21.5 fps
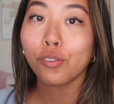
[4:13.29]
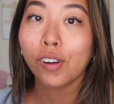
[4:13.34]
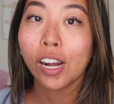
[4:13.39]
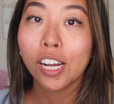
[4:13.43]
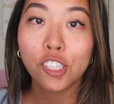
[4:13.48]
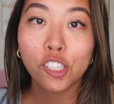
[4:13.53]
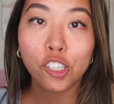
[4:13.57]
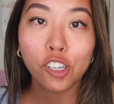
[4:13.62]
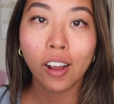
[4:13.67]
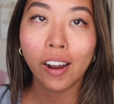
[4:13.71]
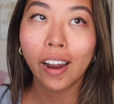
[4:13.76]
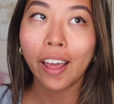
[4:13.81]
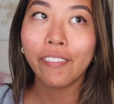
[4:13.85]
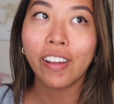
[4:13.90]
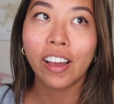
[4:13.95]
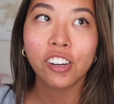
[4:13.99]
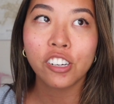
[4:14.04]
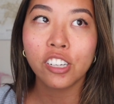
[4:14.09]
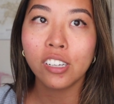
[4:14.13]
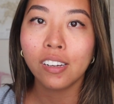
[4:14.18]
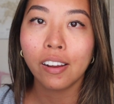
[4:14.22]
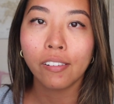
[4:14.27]
restaurant. I've
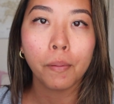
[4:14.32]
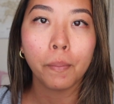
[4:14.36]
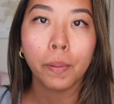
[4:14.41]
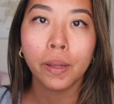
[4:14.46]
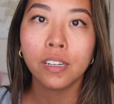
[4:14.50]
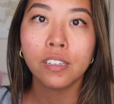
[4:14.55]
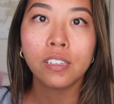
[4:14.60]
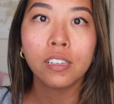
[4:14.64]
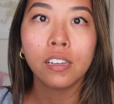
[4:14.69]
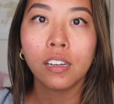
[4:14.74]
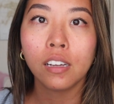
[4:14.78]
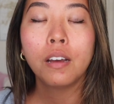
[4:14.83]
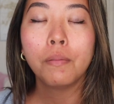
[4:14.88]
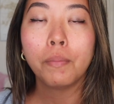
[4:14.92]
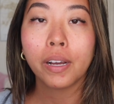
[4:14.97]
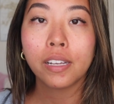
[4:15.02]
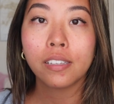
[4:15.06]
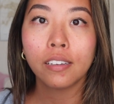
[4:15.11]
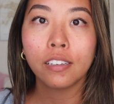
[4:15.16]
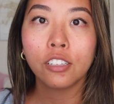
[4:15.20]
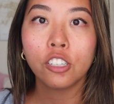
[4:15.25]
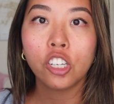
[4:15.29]
actually never been to
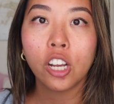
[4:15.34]
Mexican